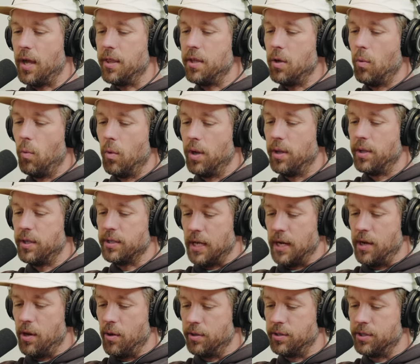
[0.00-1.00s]
I think one of the things
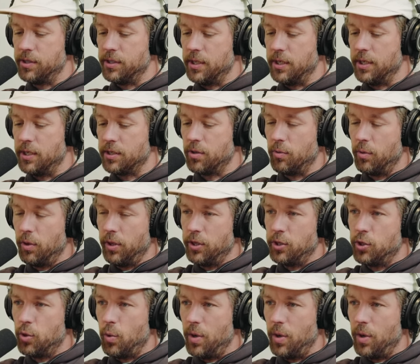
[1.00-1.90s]
I noticed is that he doesn't really